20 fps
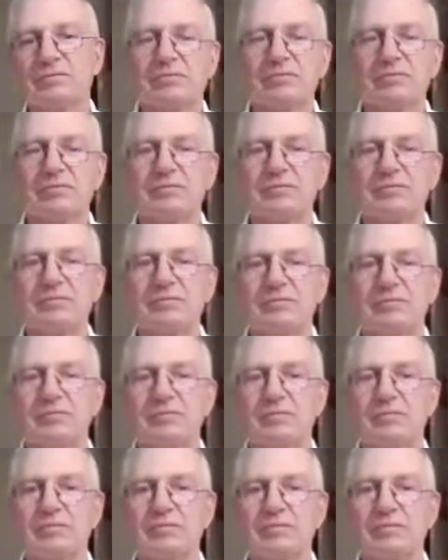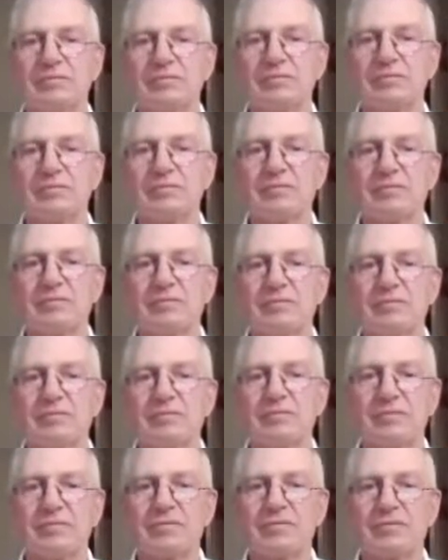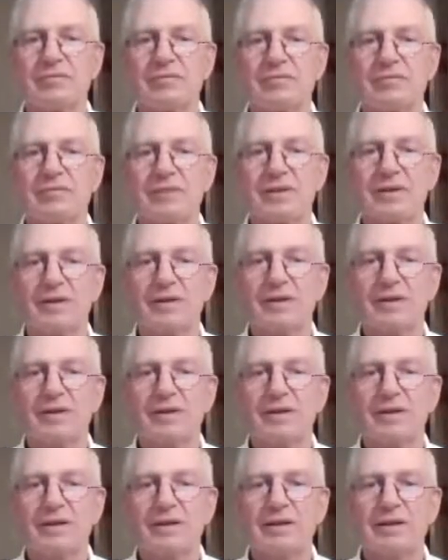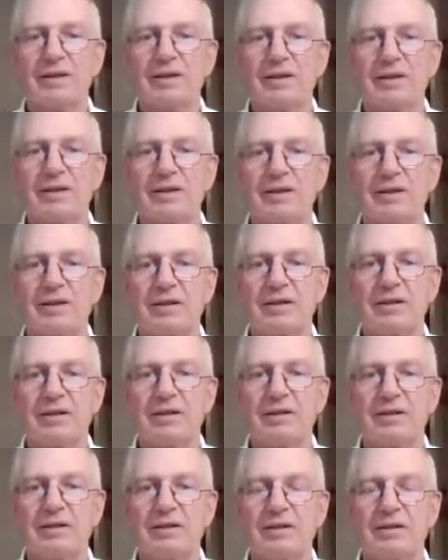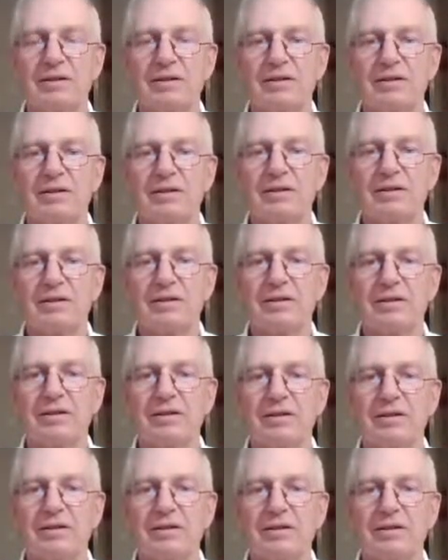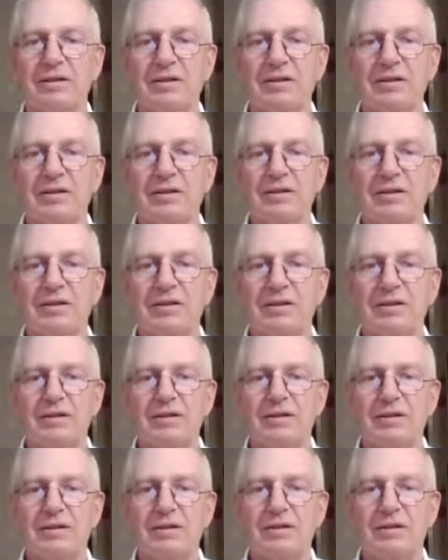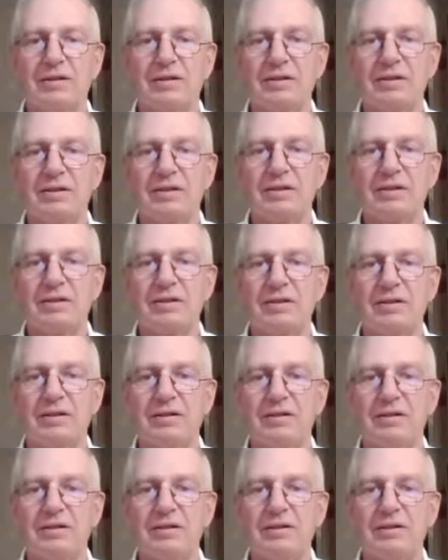(not speaking)